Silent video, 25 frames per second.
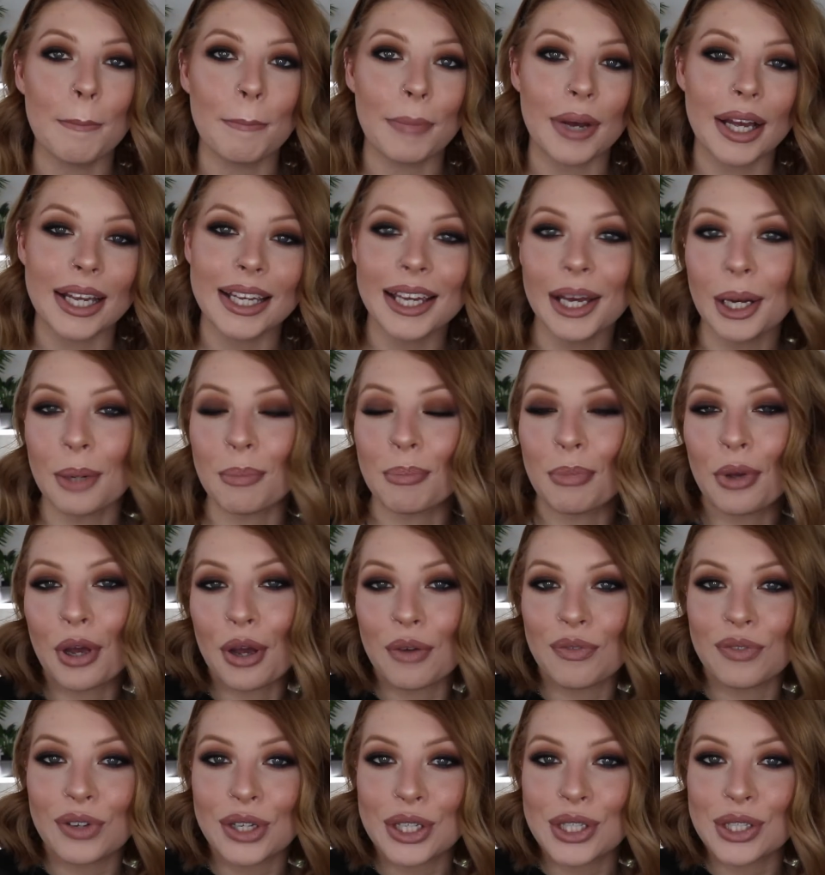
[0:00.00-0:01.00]
But yeah,
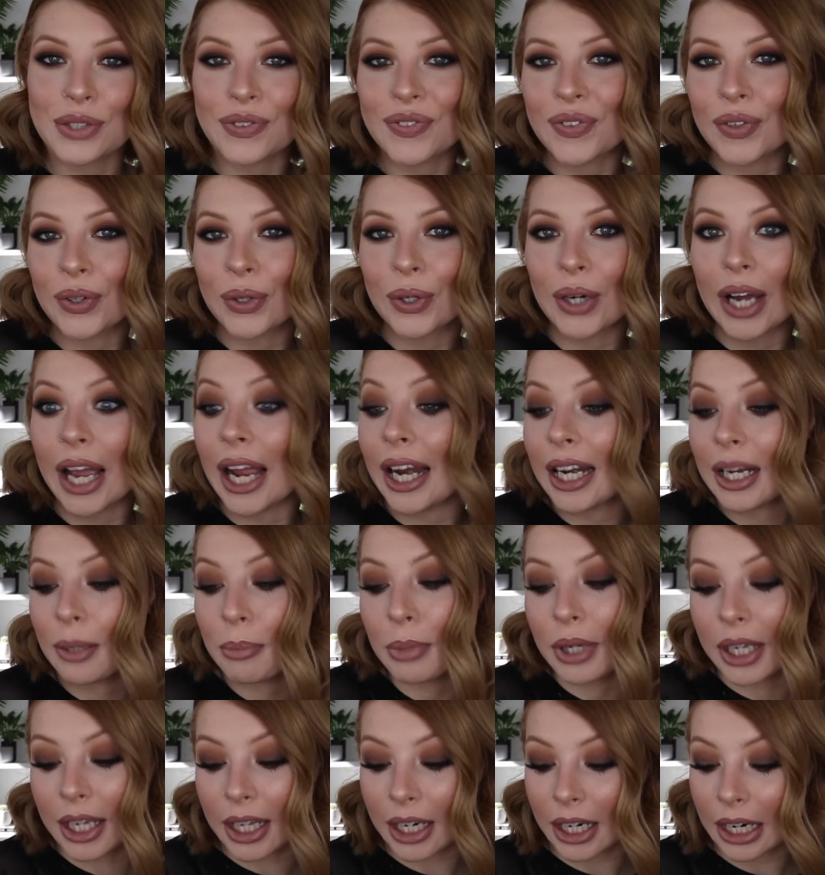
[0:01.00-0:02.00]
perfect for
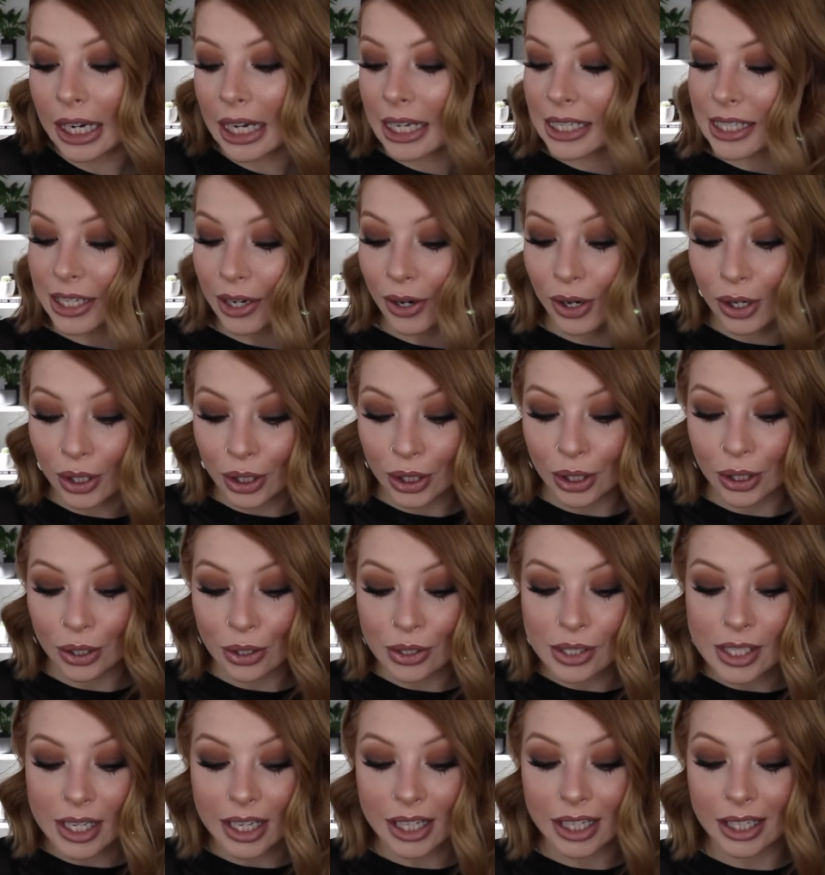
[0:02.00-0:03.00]
any beginner, as I only
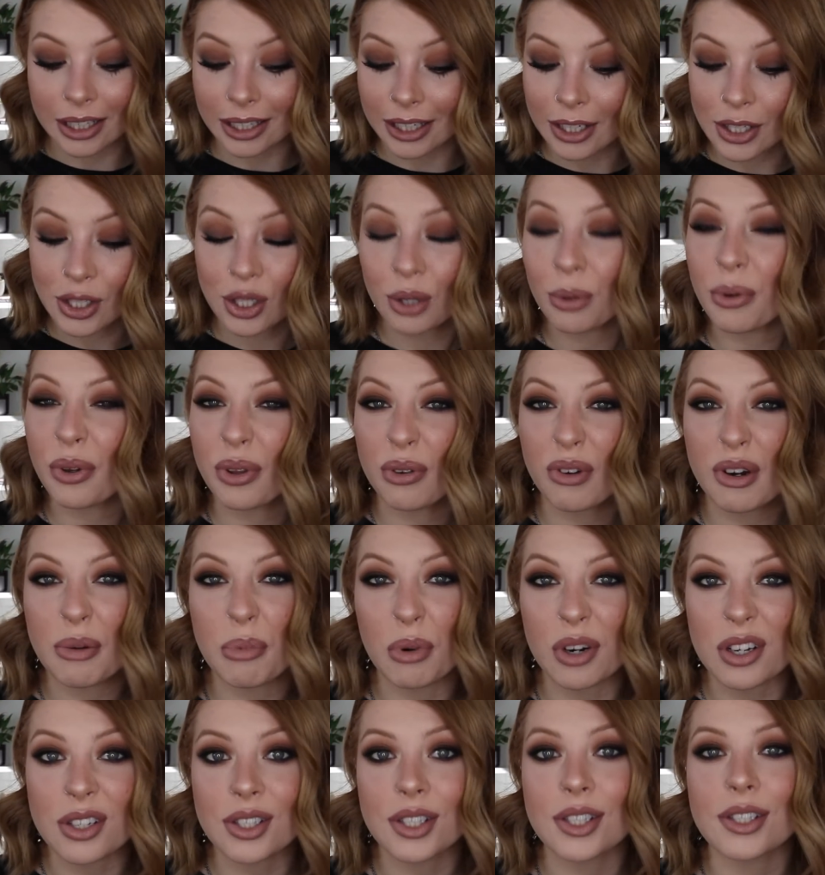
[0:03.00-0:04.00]
used I think like 2 or 3
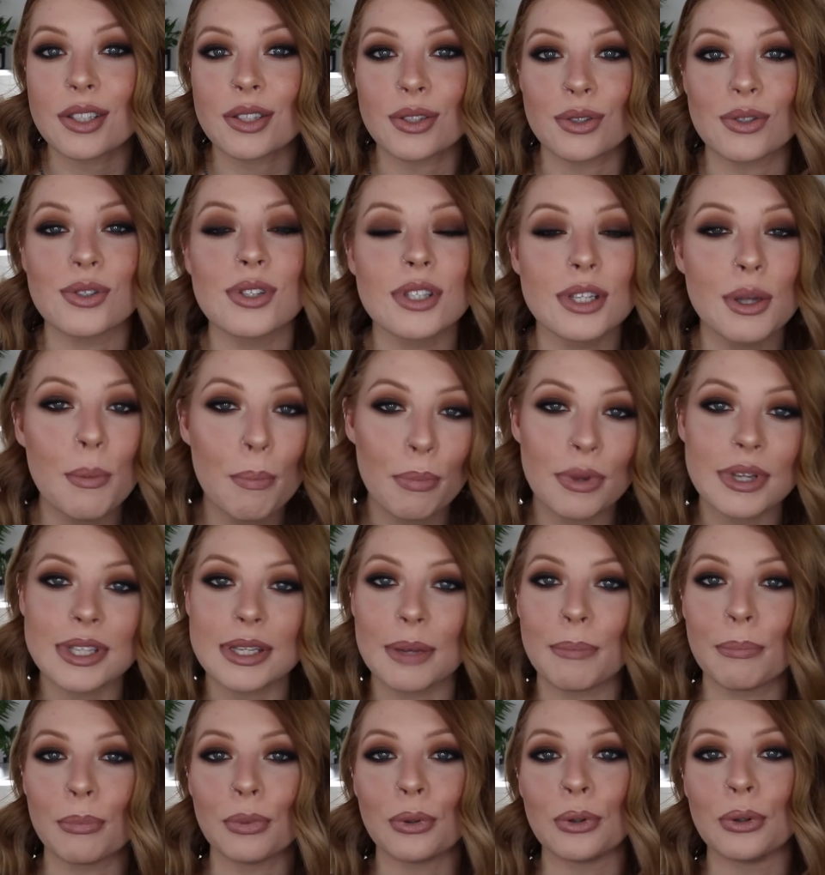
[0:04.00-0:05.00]
brushes, so super
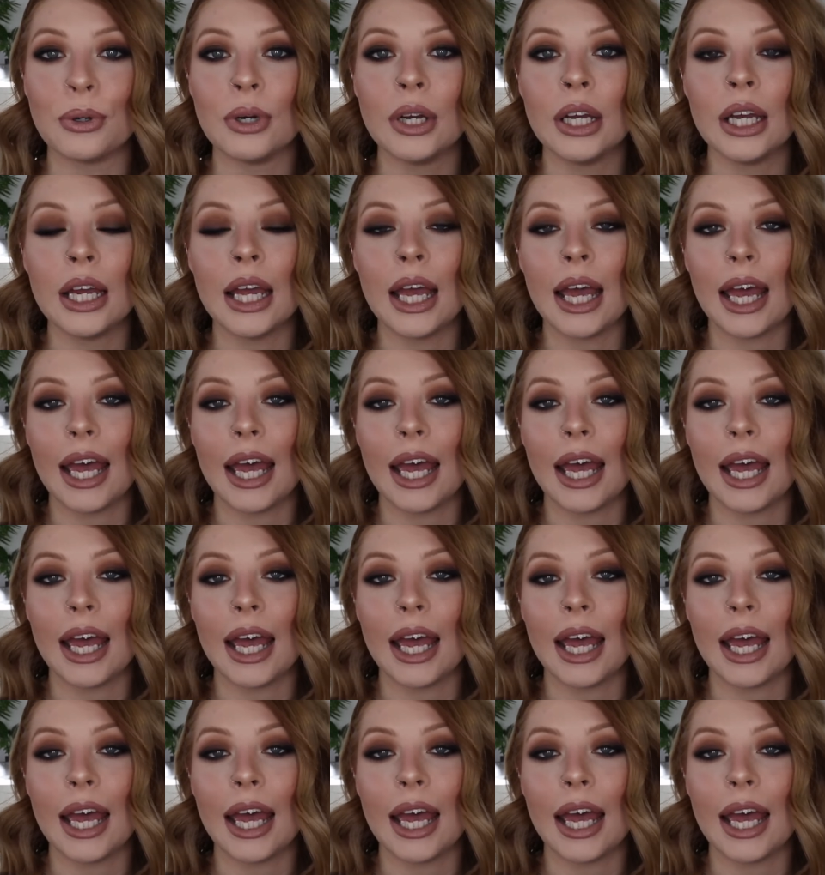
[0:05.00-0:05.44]
simple.